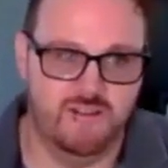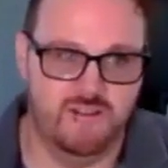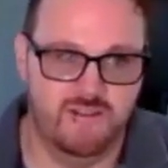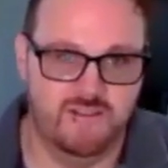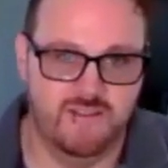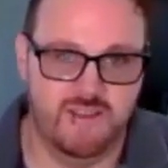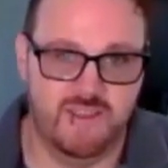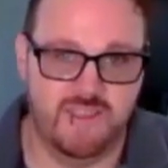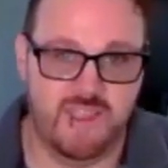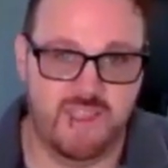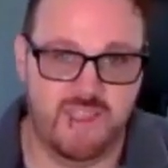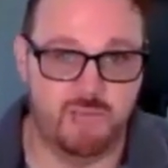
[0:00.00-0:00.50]

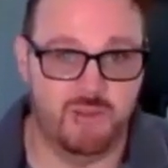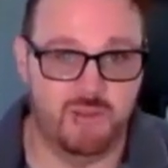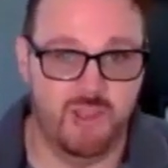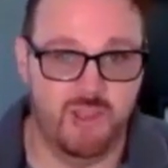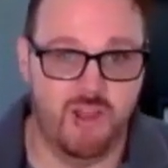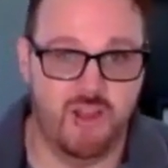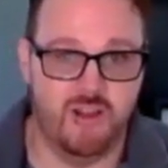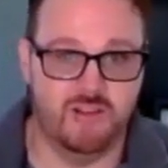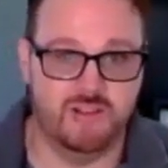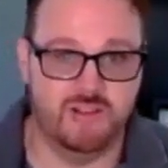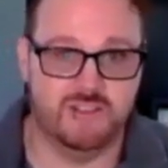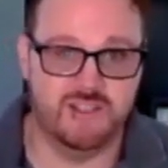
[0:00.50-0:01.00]
That they
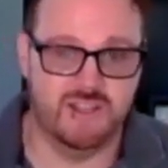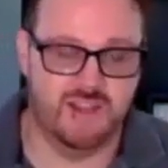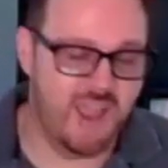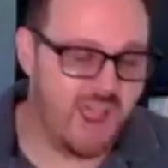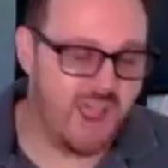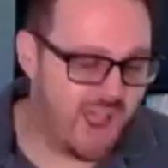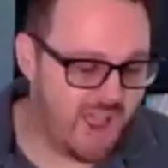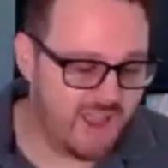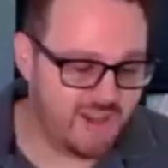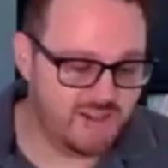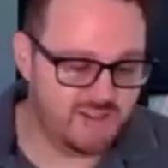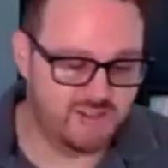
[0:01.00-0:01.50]
belong to
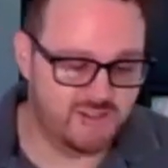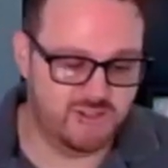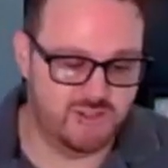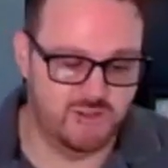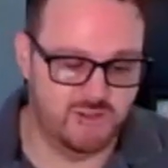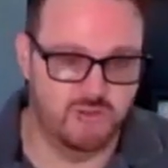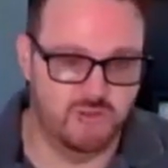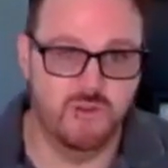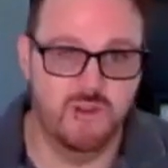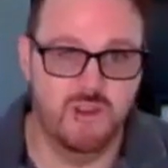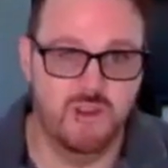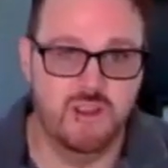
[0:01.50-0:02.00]
God,
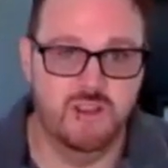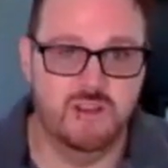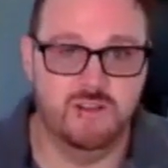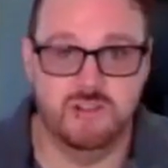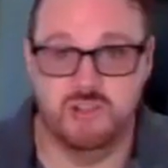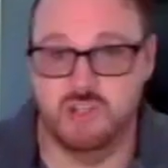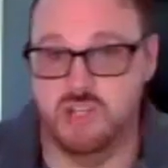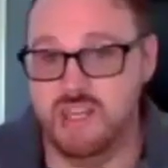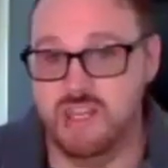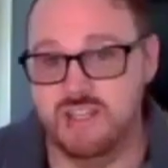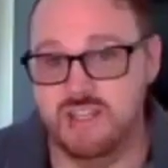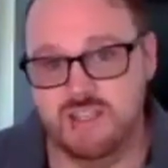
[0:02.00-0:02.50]
to
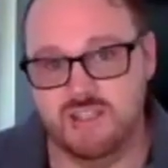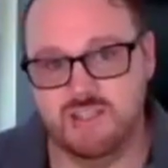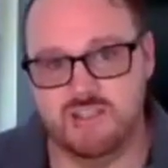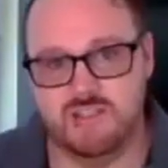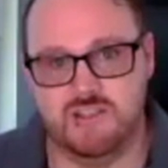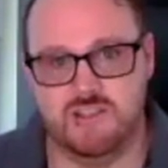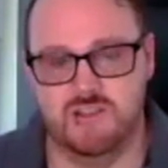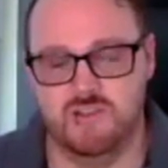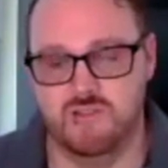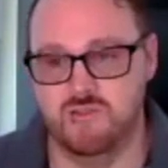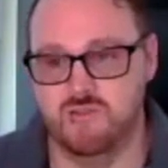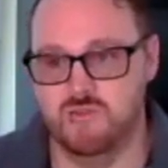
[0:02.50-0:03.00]
Jesus,
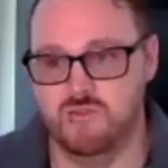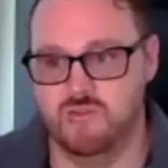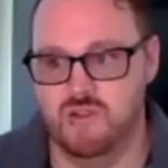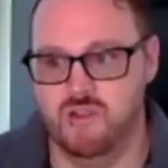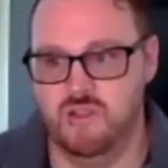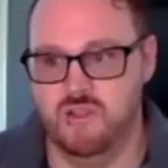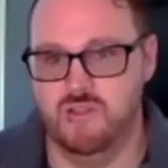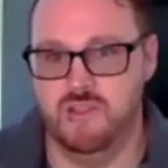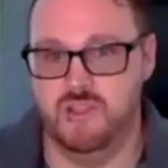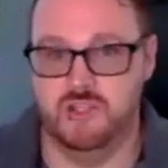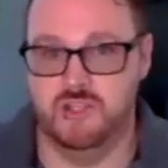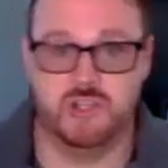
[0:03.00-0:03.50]
to
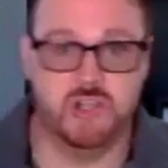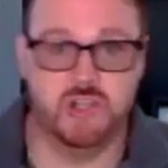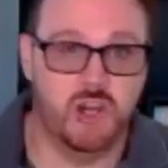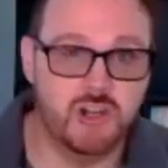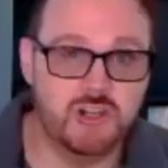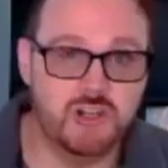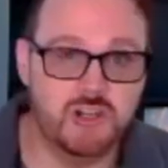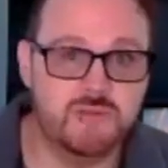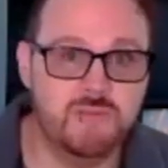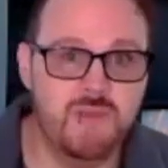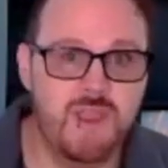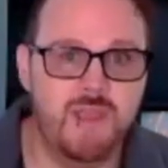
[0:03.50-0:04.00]
the
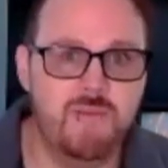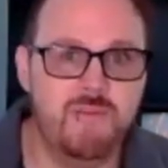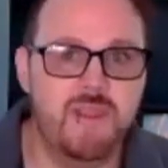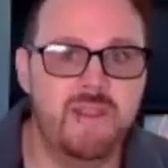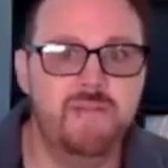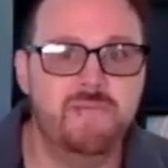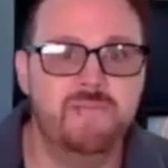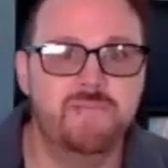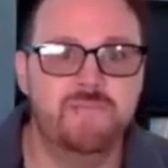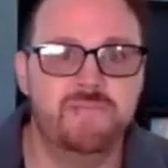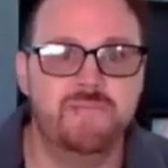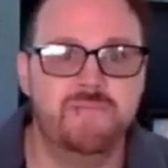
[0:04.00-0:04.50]
church
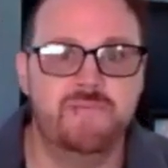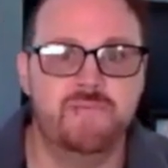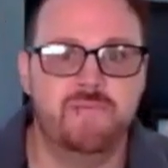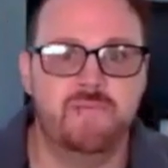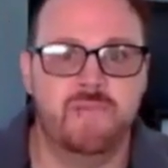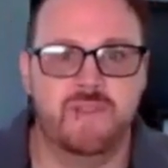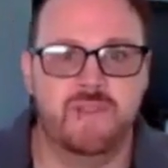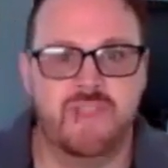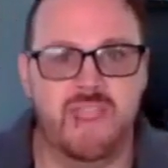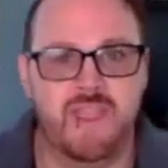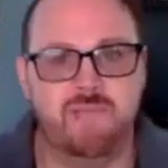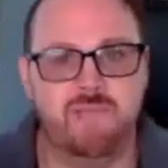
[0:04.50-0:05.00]
maybe,
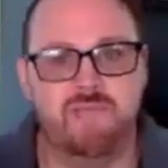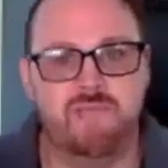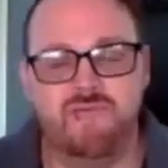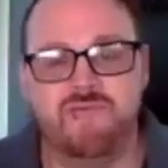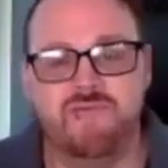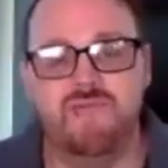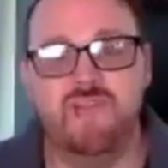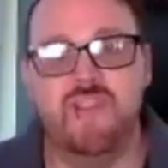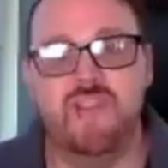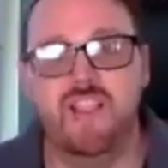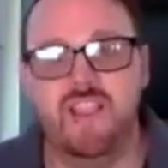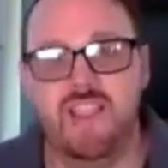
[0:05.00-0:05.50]
but they
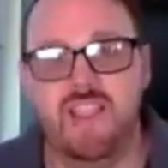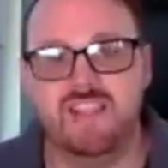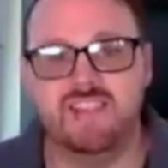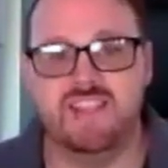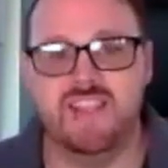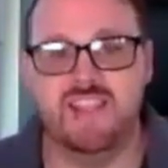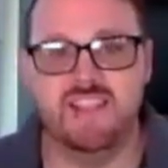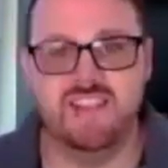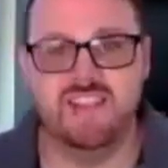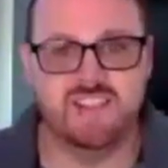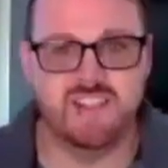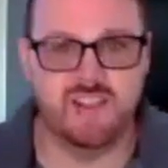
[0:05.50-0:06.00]
feel a
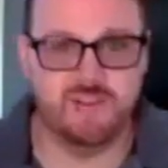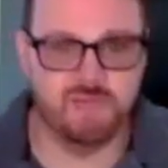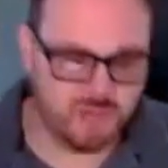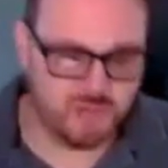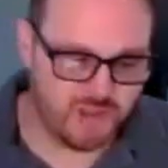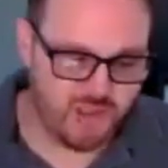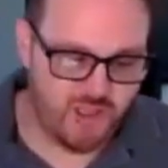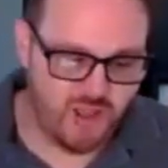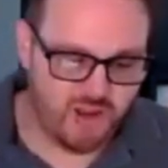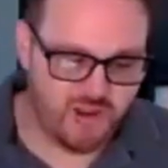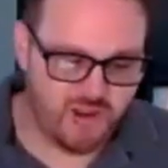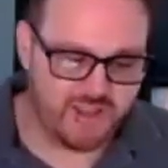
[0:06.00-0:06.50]
sense of
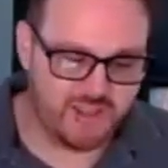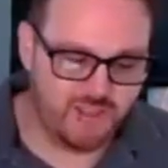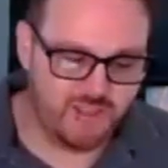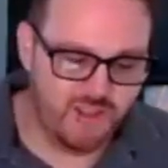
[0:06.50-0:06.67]
belonging.